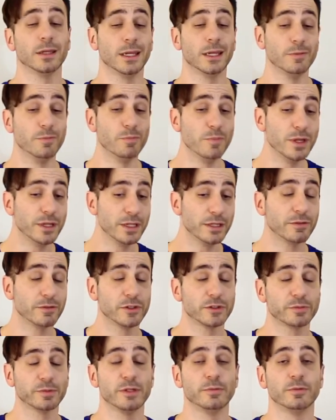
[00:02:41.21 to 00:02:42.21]
And many of
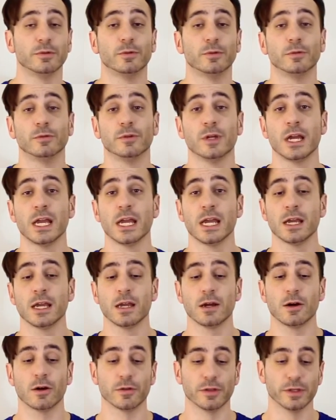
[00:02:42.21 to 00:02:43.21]
these people
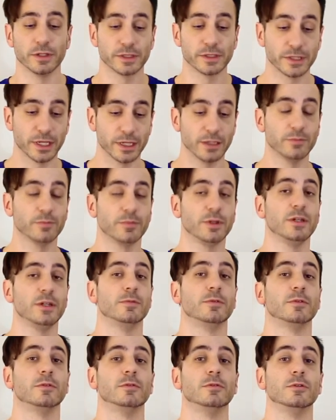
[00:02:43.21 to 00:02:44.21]
are the same
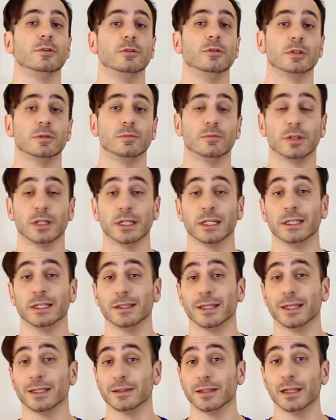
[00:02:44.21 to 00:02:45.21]
people who
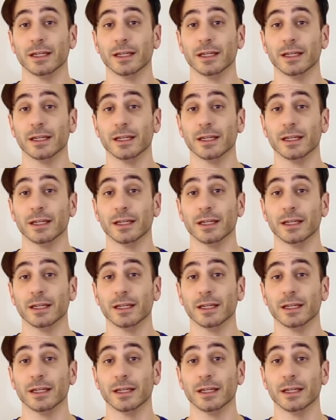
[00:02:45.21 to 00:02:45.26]
complain that